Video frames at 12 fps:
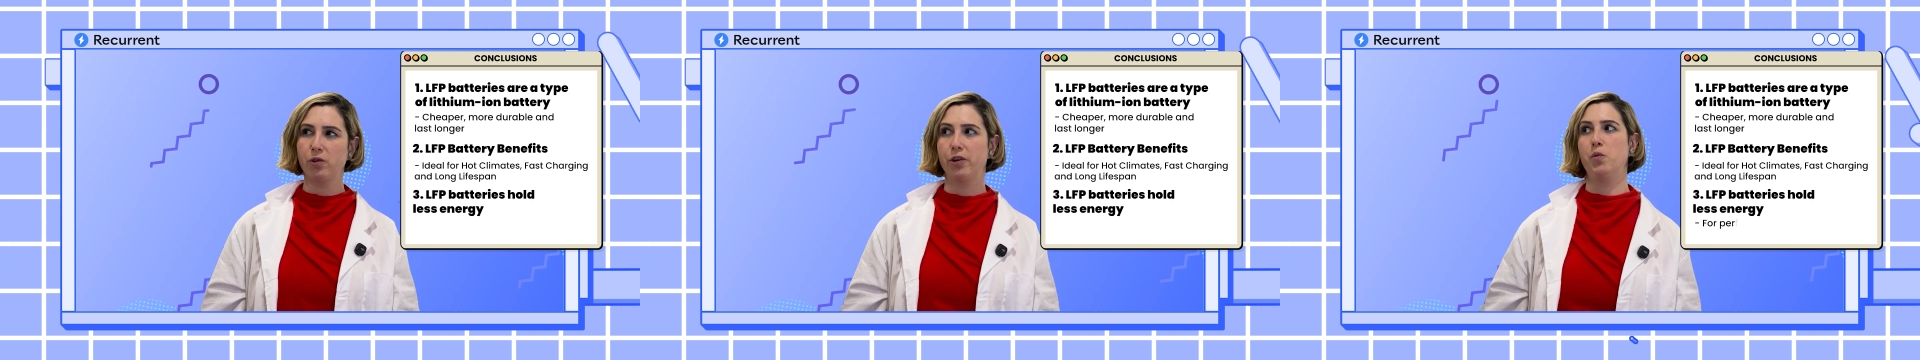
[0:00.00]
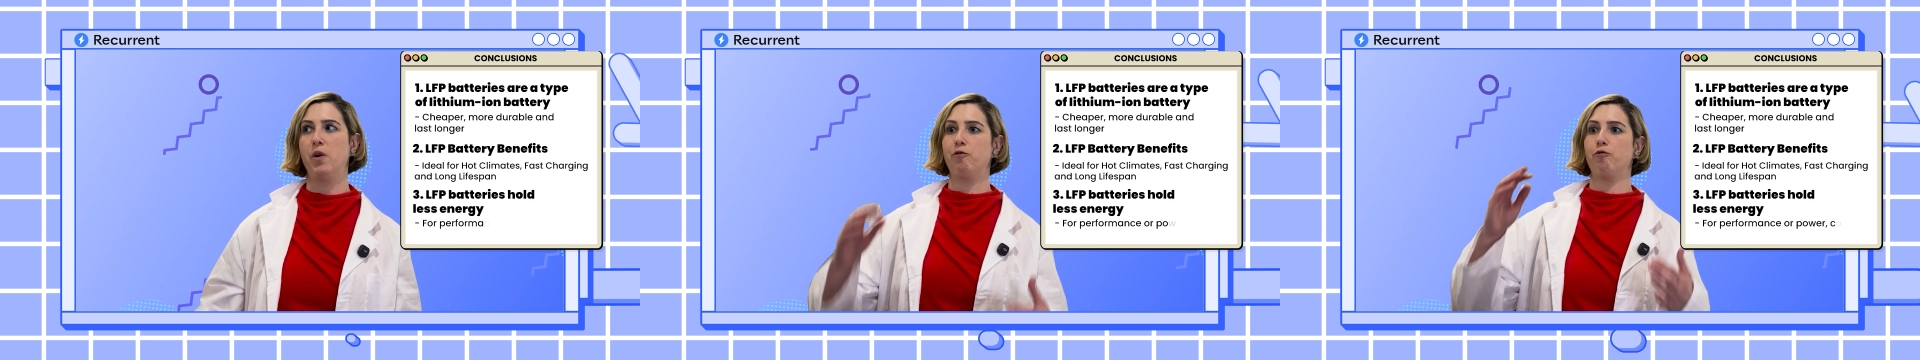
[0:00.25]
or
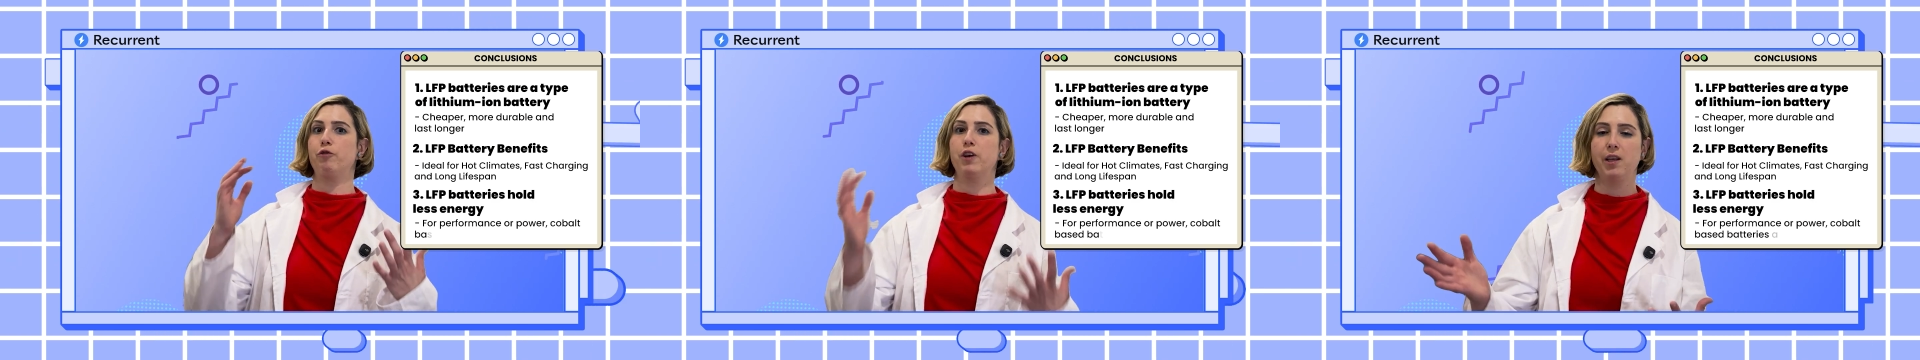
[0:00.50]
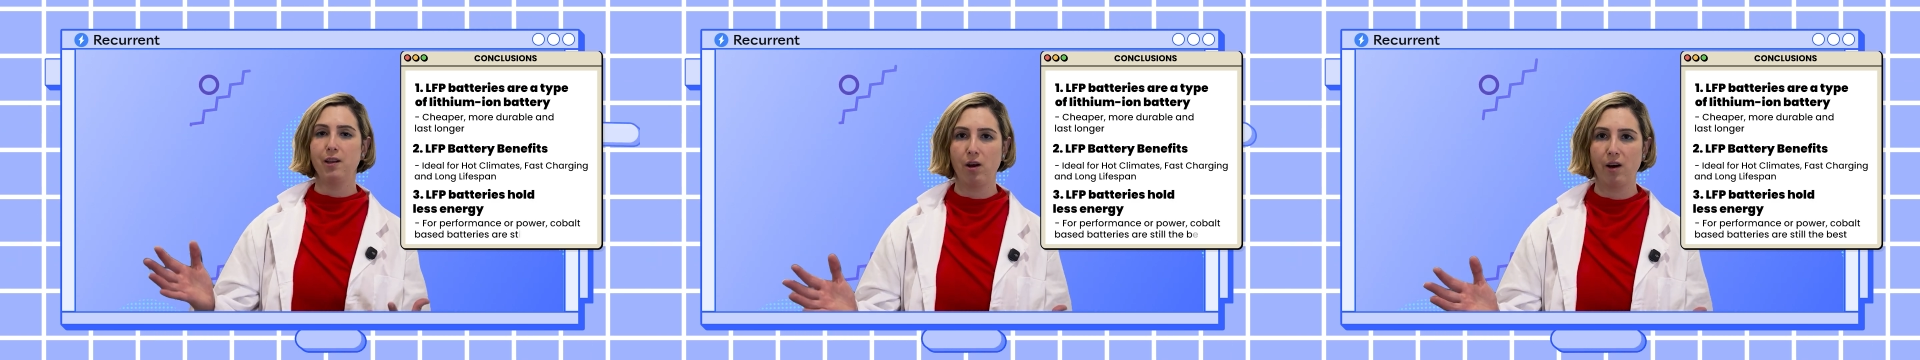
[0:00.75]
you want
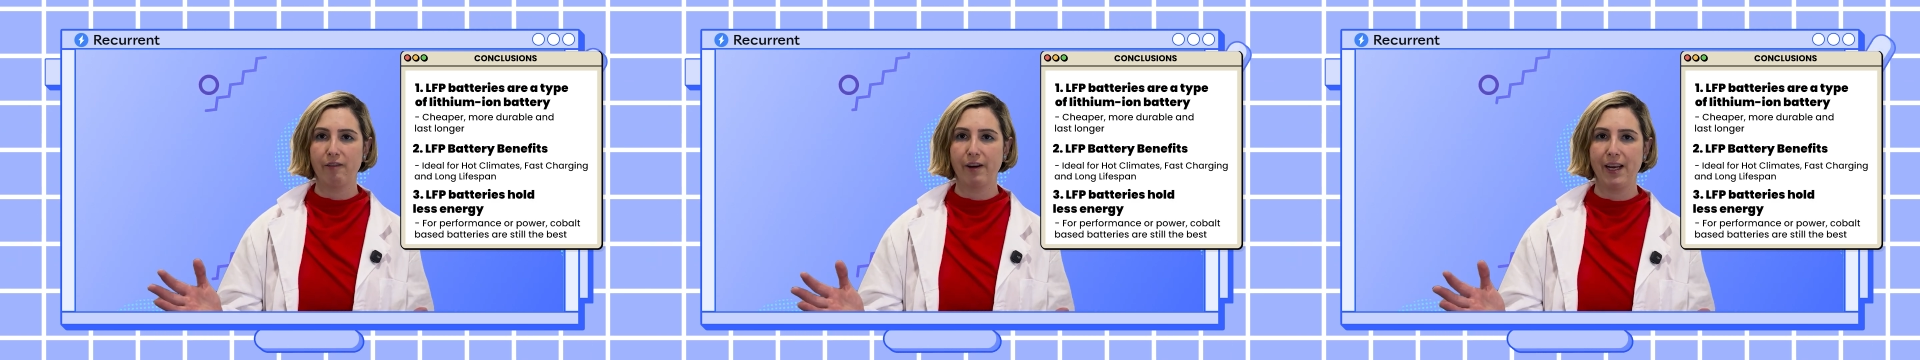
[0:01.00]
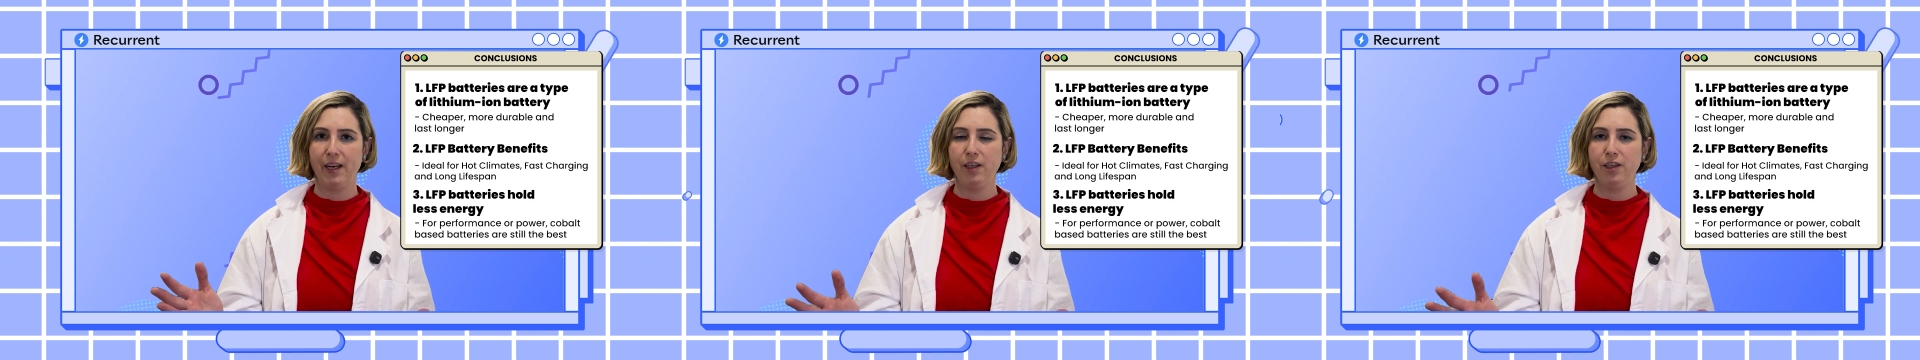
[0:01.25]
really long
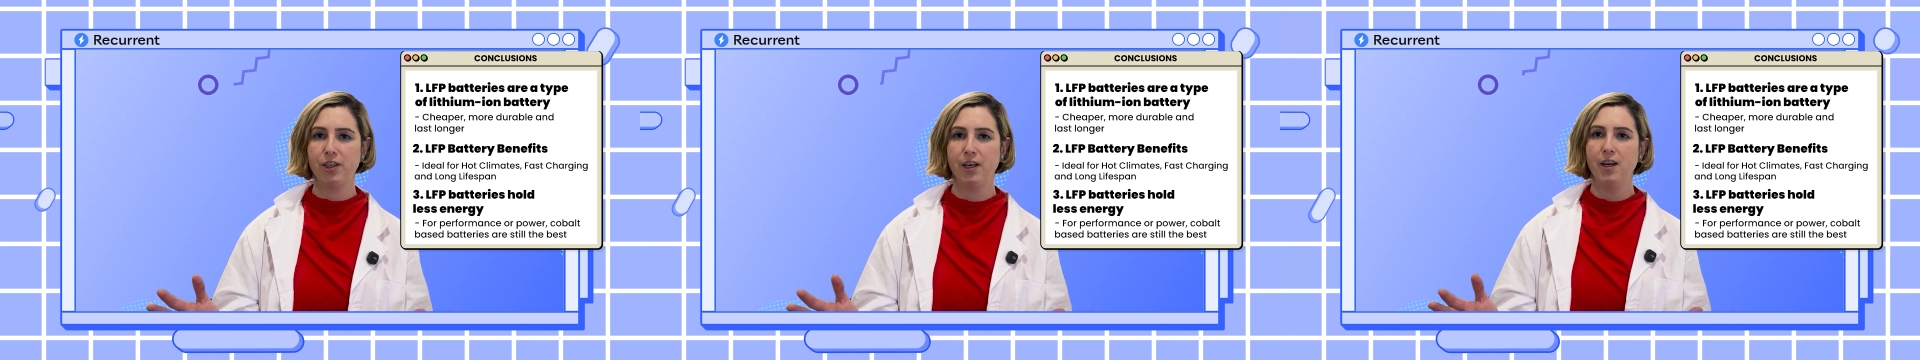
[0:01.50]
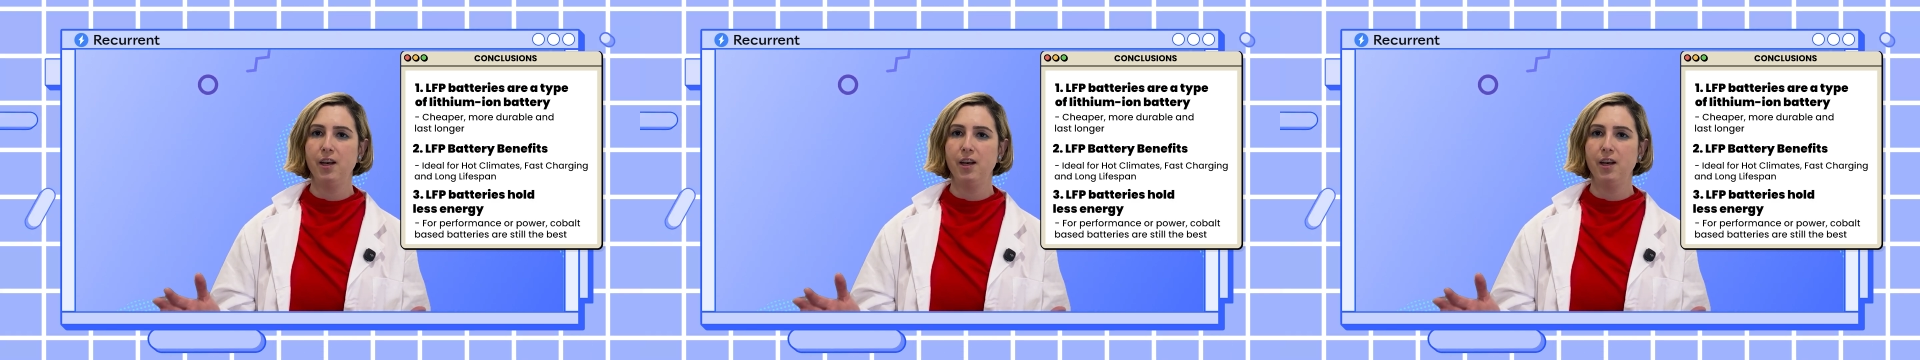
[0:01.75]
range,